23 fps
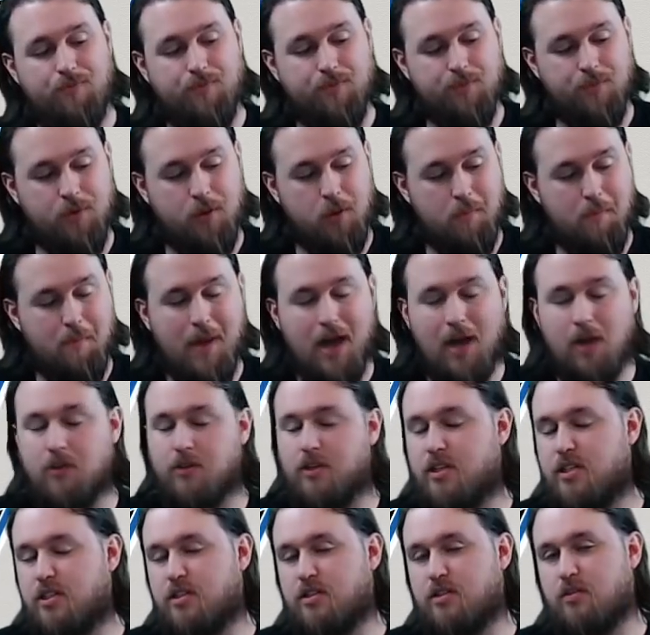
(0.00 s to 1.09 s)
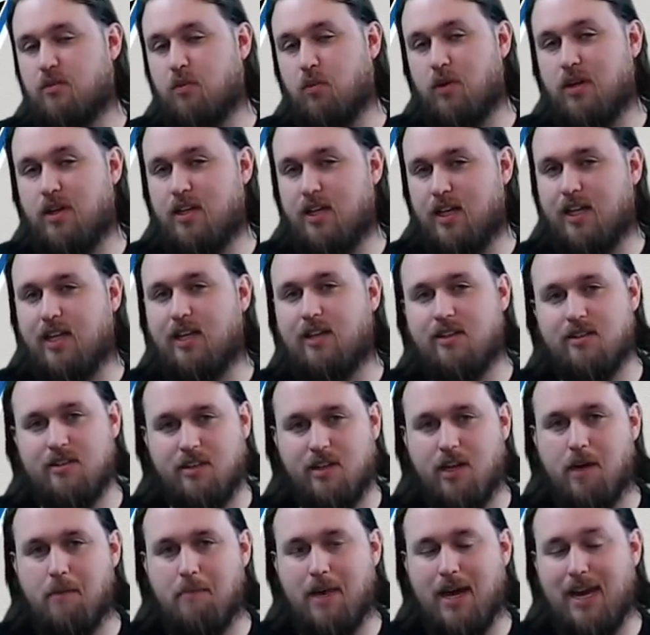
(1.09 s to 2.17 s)
you mount this ridiculous
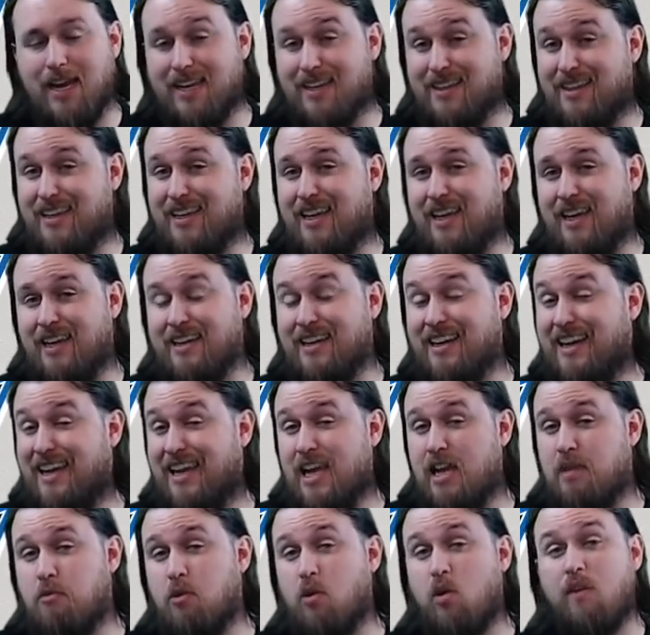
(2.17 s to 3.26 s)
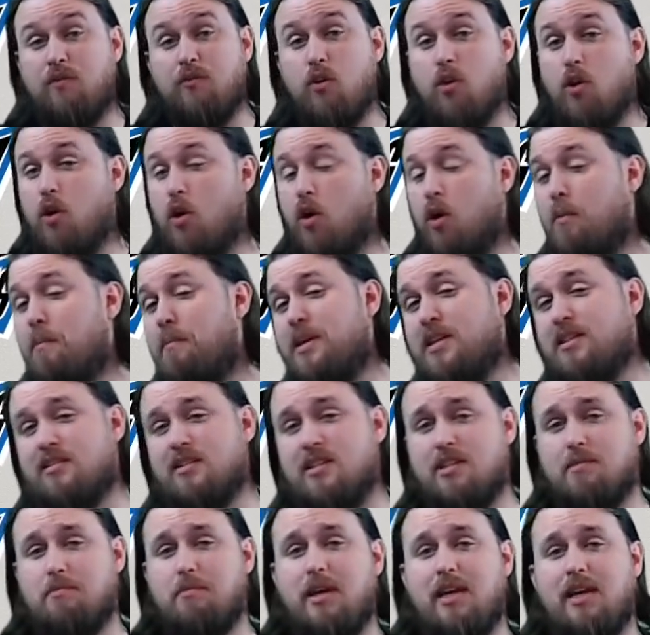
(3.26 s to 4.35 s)
comeback at the end in a game you have no
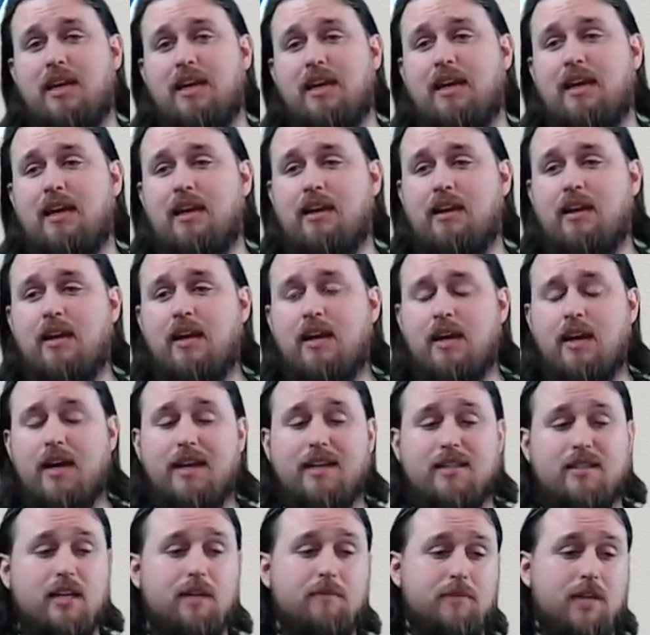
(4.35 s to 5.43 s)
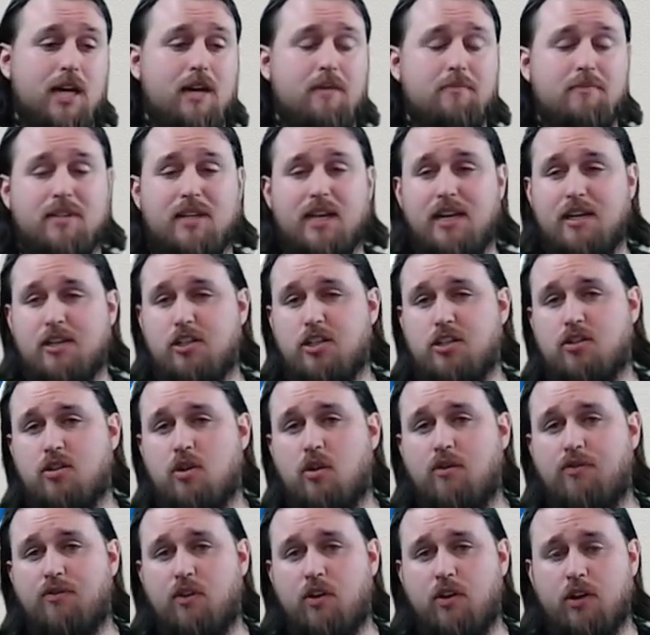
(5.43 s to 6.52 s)
business being in, and sometimes things just
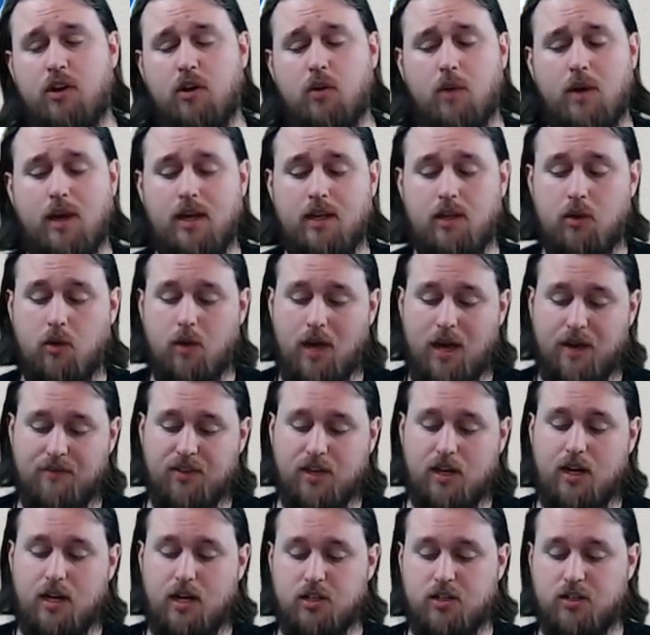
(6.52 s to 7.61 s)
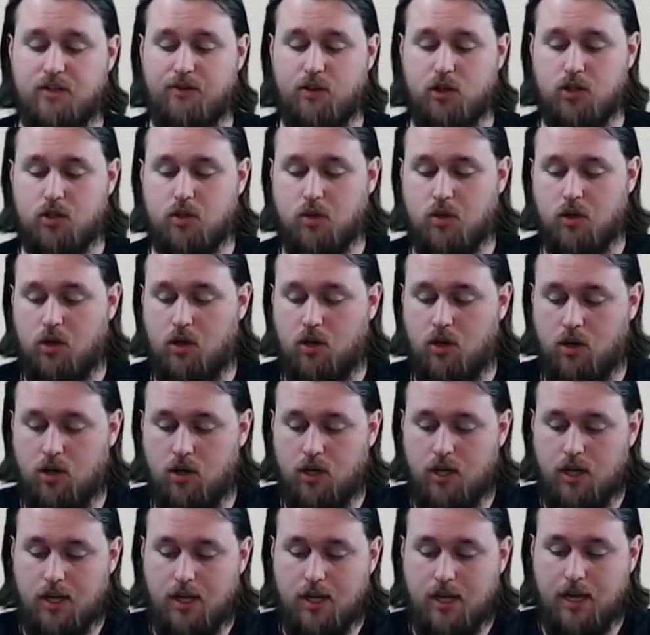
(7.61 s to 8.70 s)
don't fall your way. You have the controversial call,
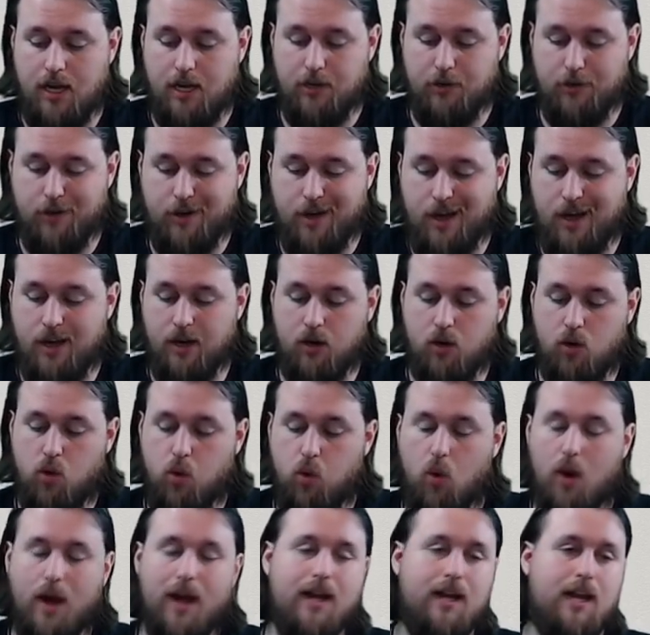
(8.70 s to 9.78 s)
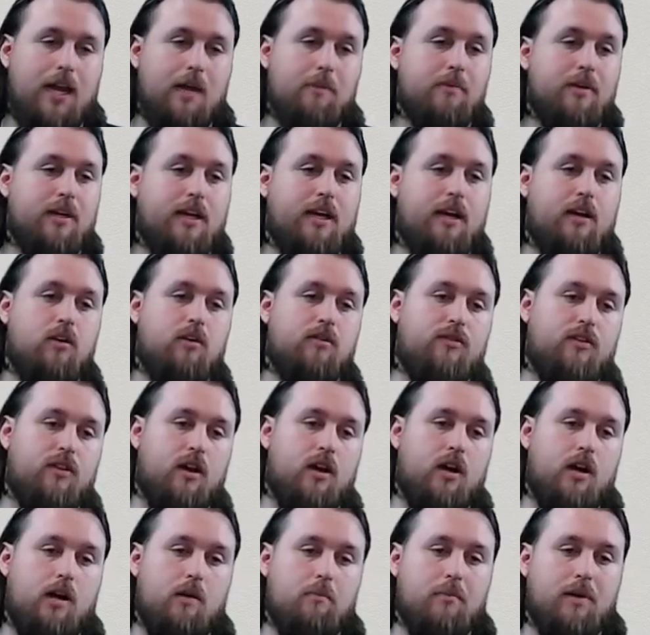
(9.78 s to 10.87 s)
and you're not quite able to get over the
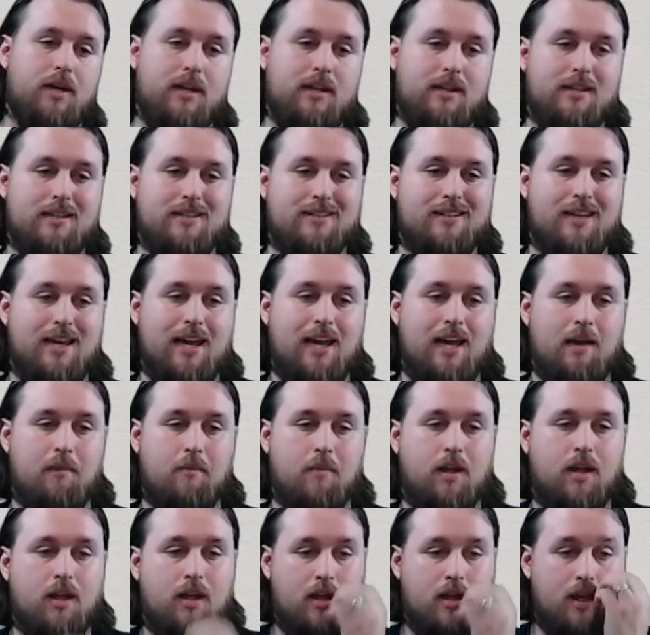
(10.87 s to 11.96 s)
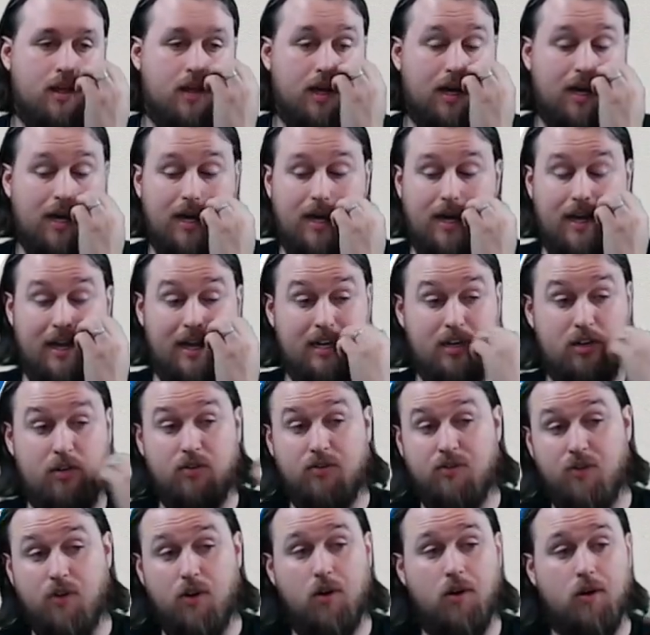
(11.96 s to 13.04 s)
hump in this game, uh, and you
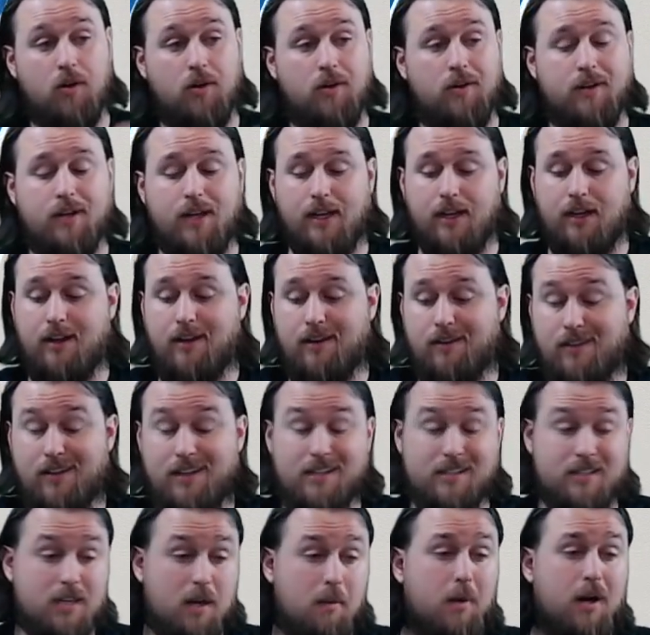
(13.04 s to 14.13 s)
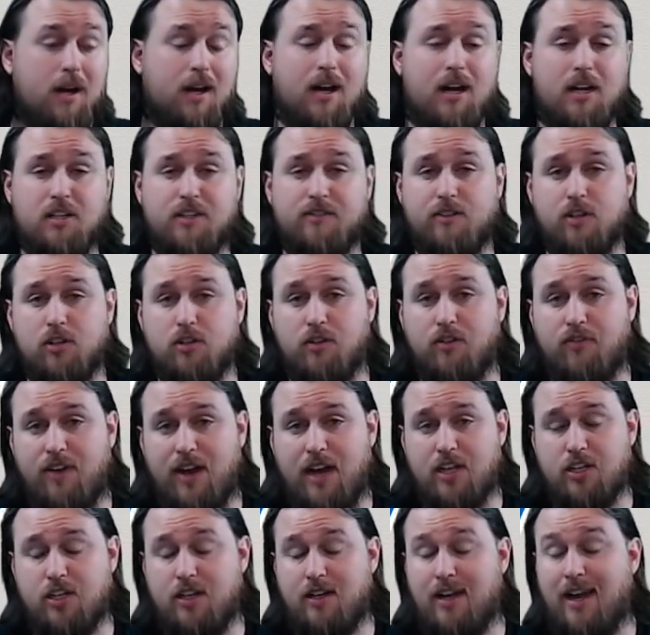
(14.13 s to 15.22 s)
fall in in somewhat controversial
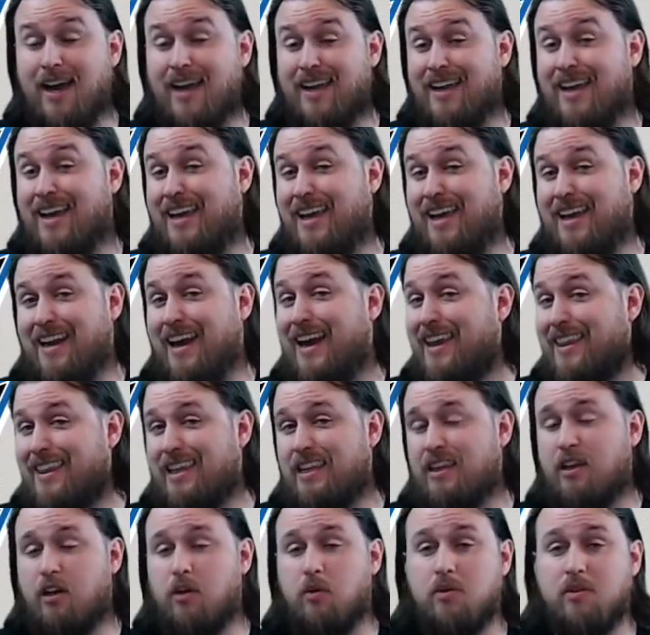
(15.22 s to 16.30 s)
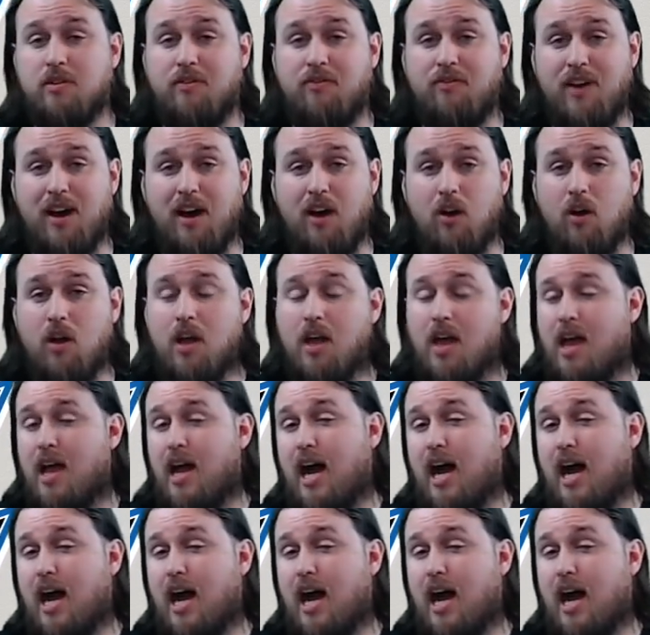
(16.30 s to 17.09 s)
fashion. I again, I think there was a foul.